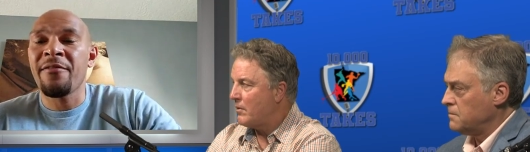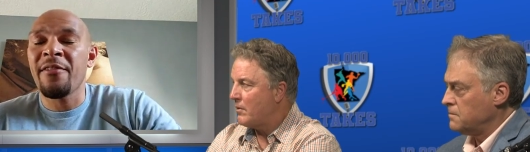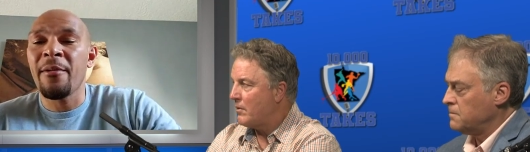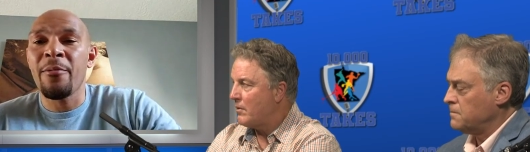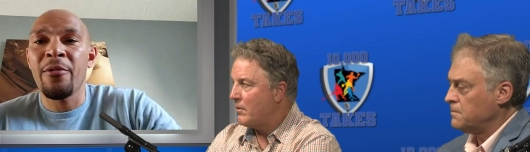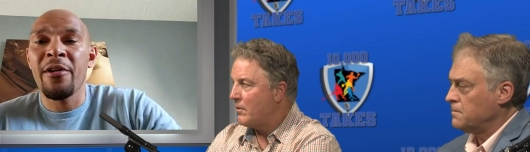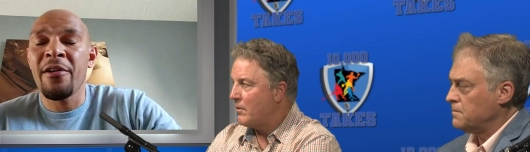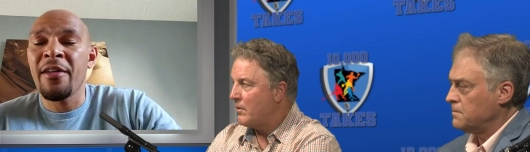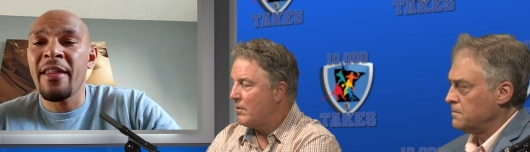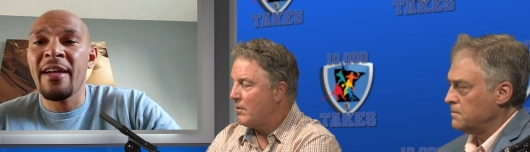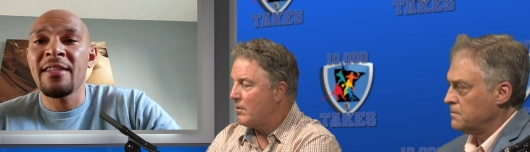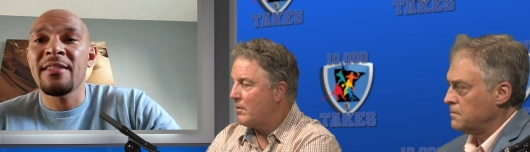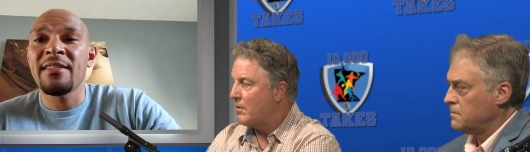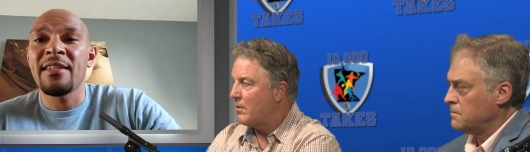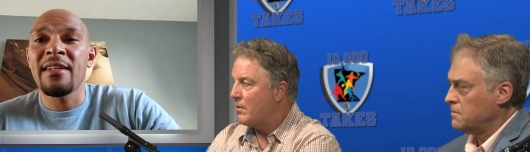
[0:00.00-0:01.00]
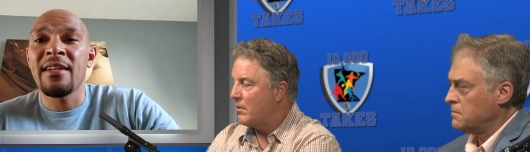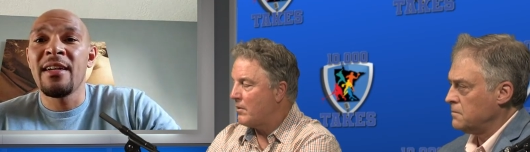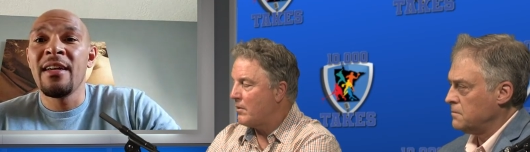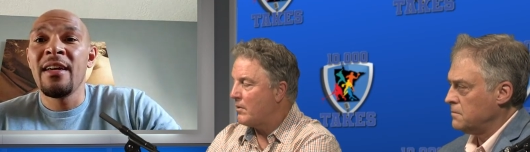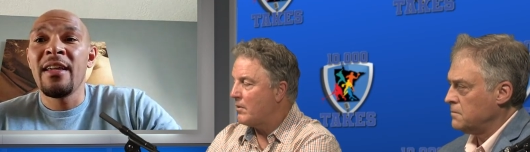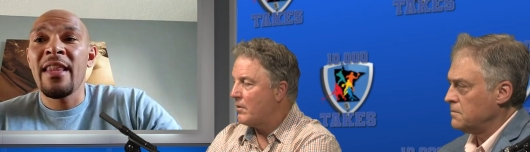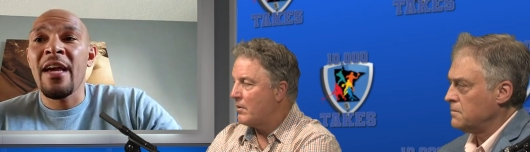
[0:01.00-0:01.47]
Speaker 1: in February. That uh,
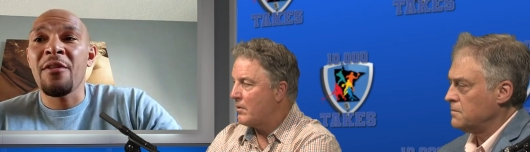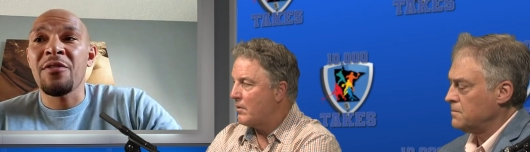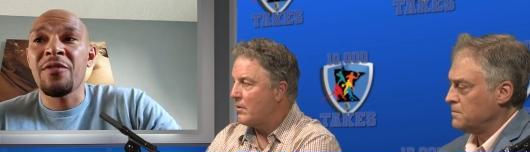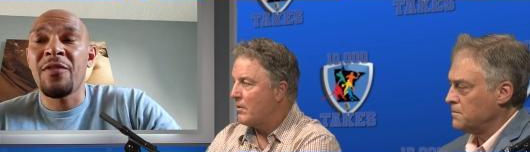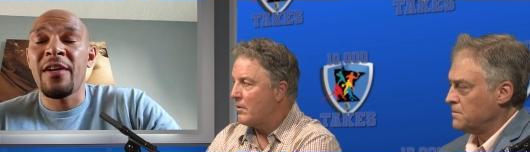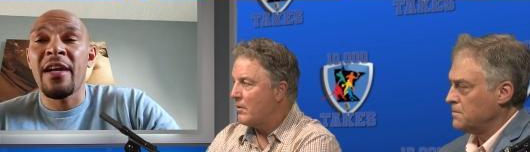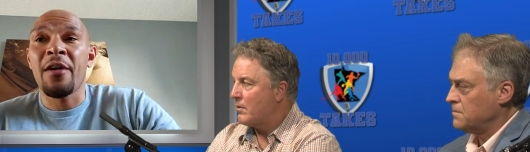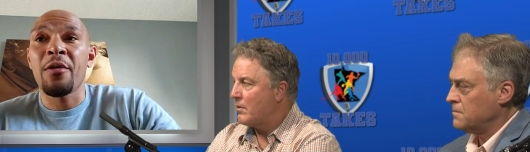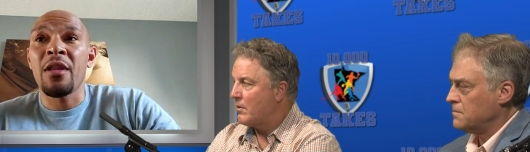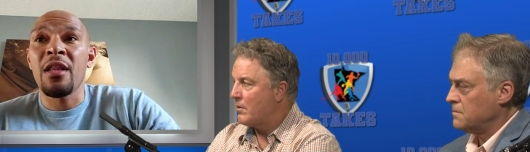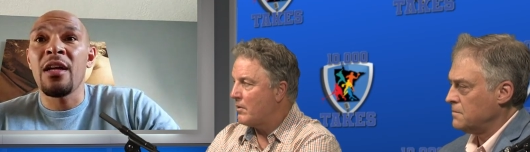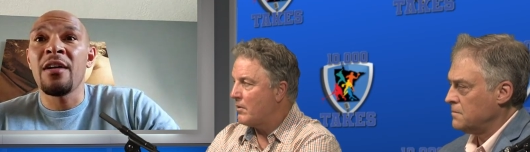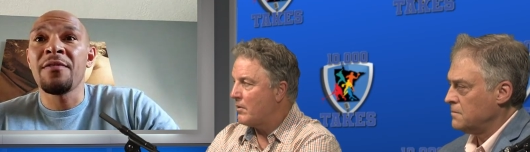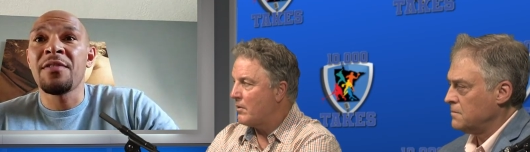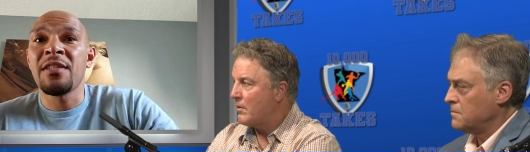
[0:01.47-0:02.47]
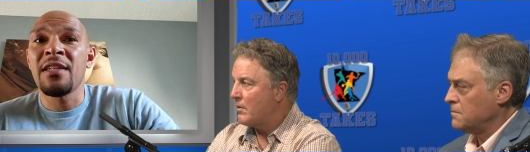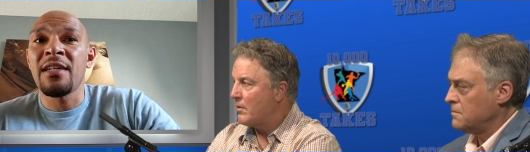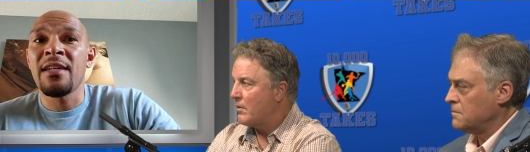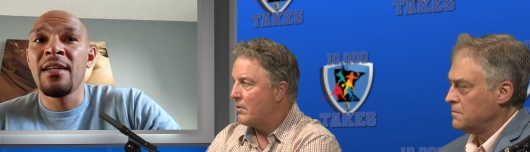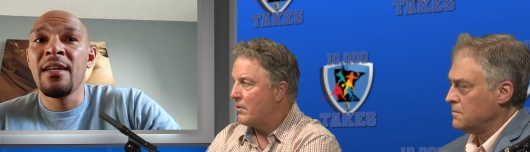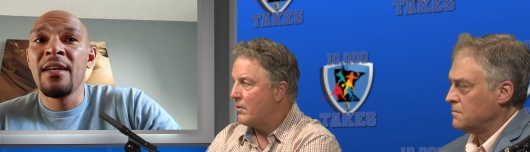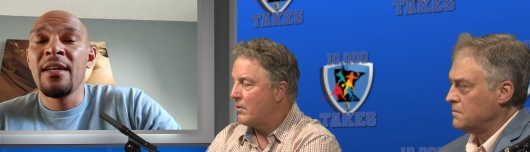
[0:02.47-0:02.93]
that was fun. I would love
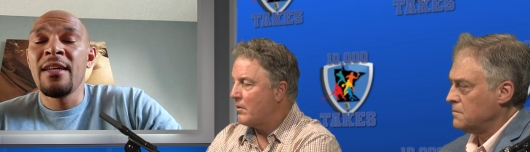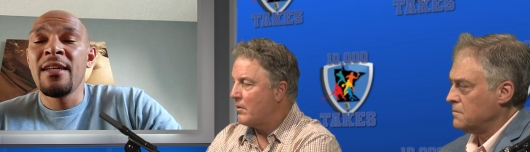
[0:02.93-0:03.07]
to